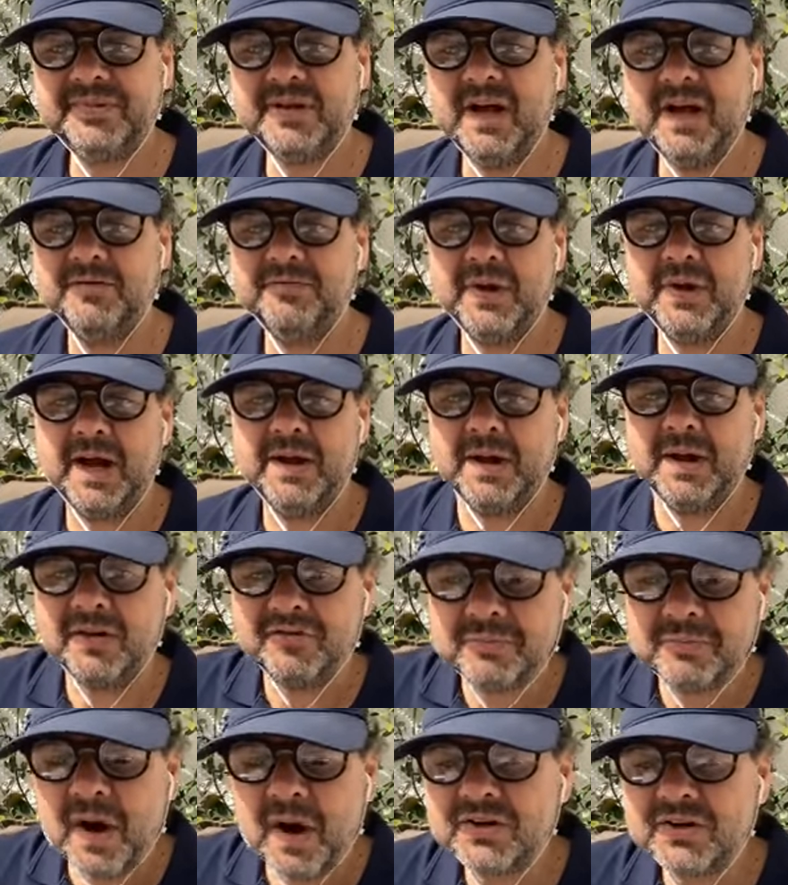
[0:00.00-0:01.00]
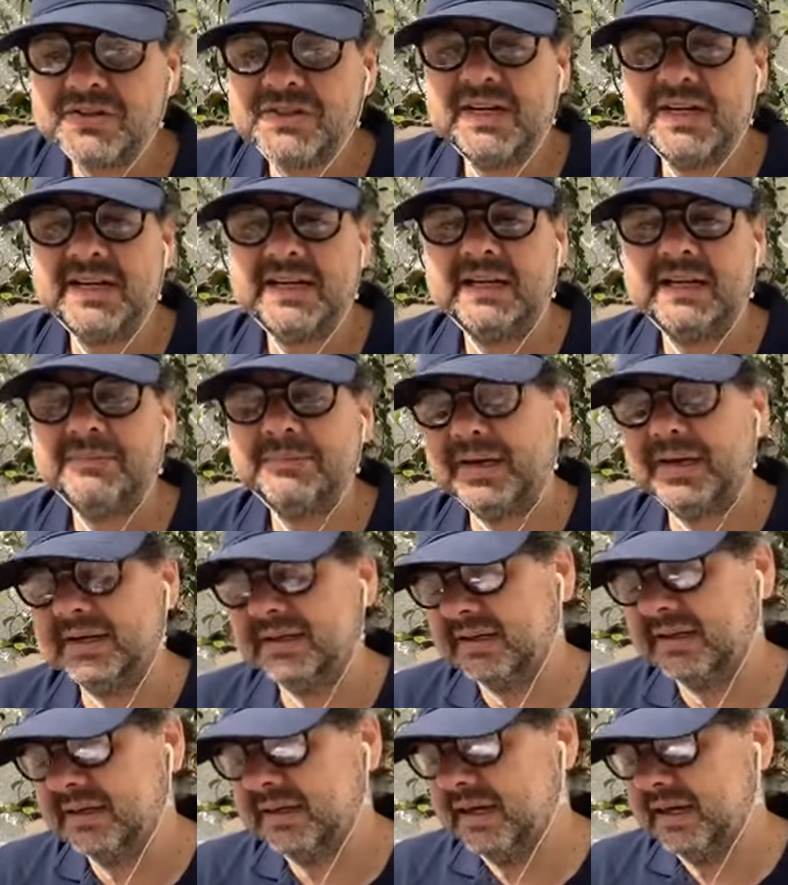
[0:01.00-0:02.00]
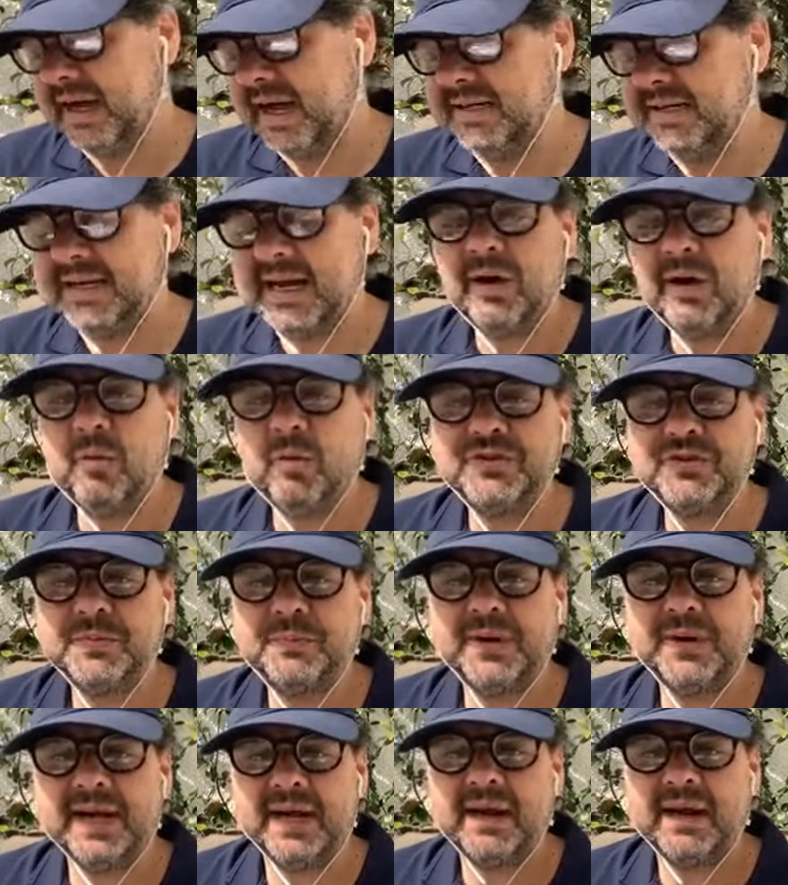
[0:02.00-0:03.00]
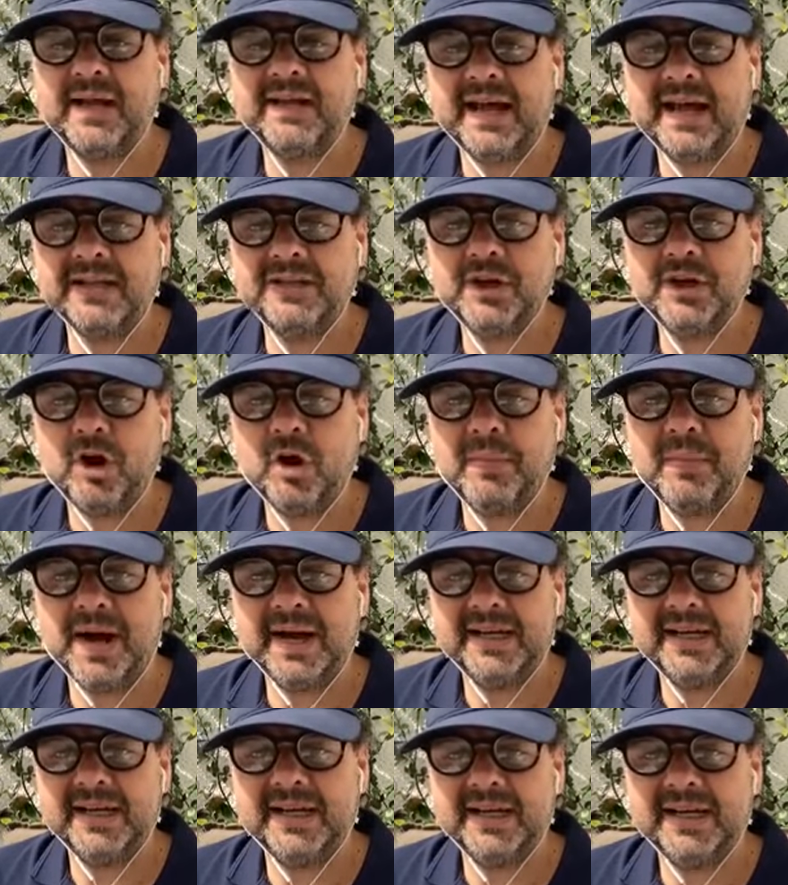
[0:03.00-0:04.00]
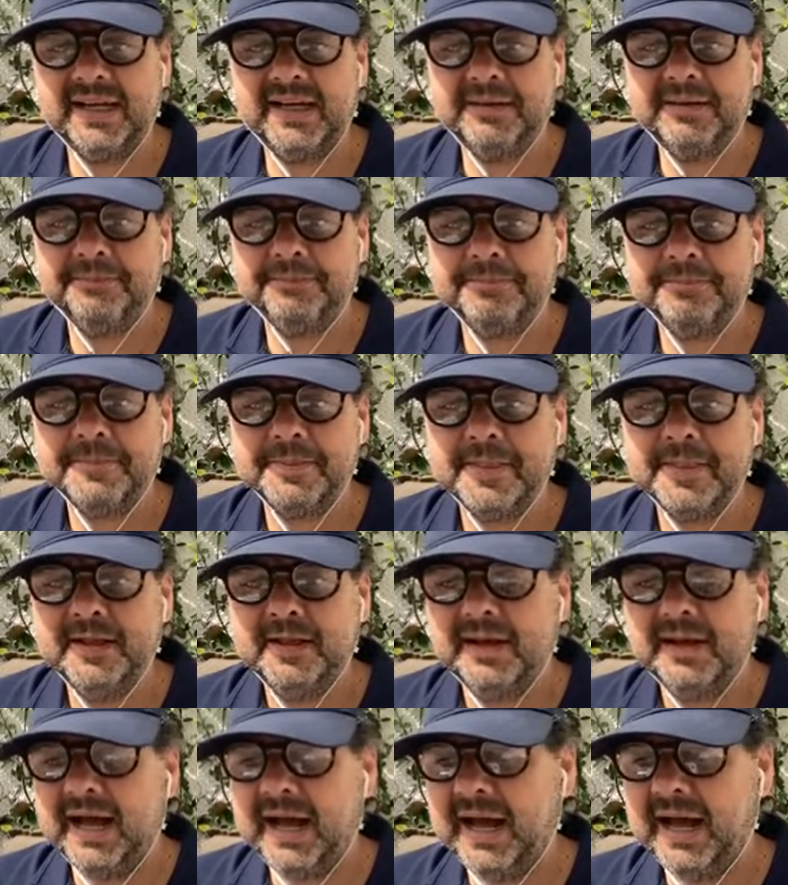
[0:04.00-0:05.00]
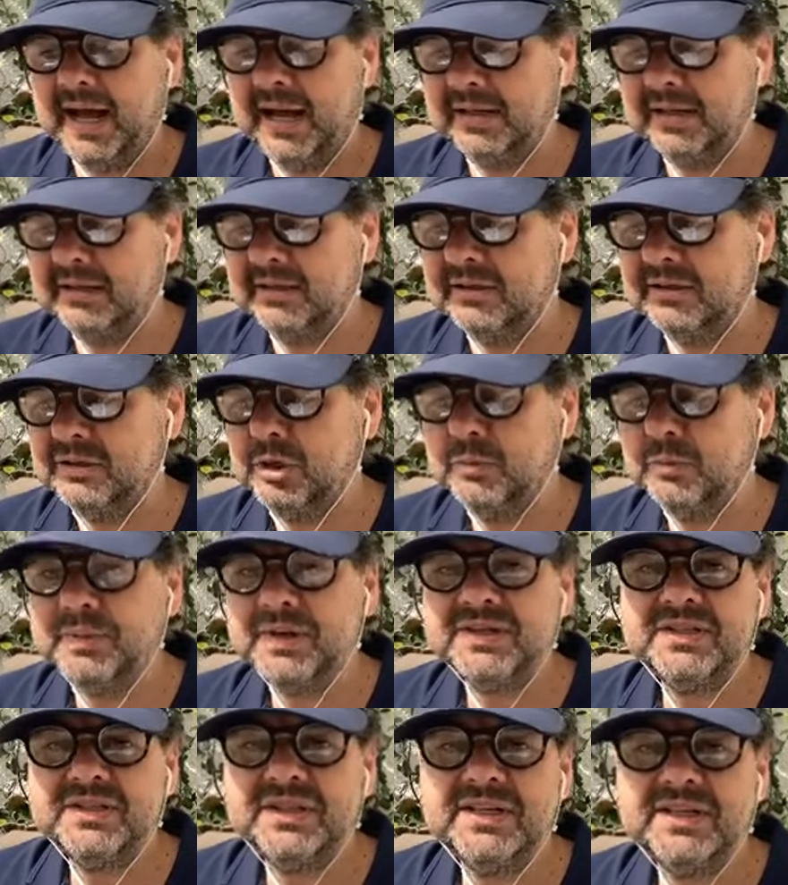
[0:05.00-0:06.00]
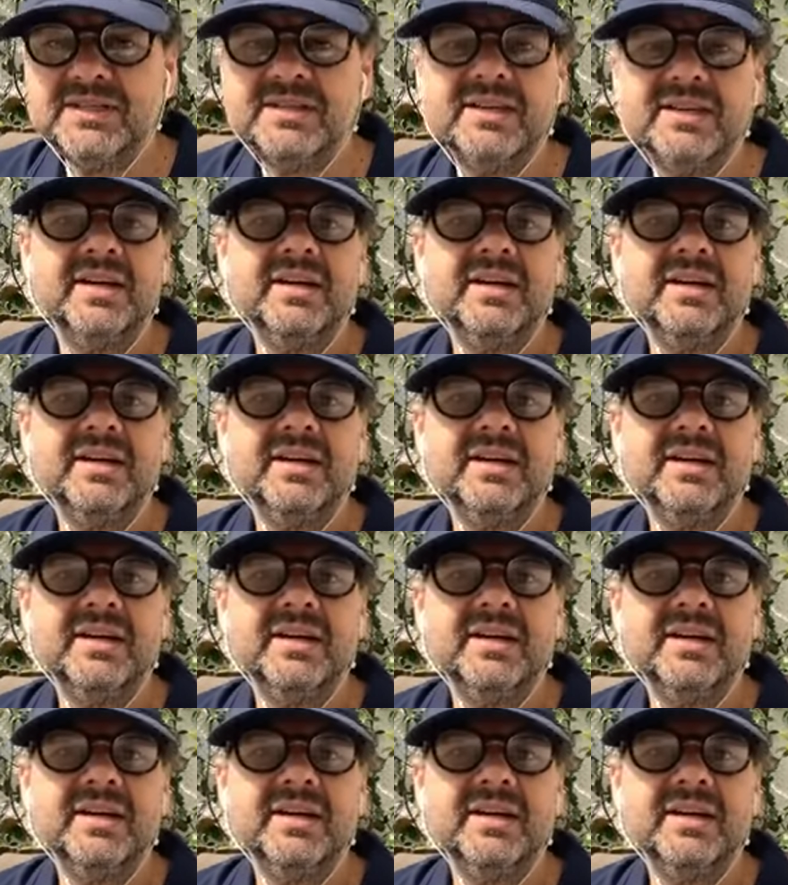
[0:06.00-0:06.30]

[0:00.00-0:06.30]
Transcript: I've parked it a little bit, and now I want to bring it and that dial back in. And new business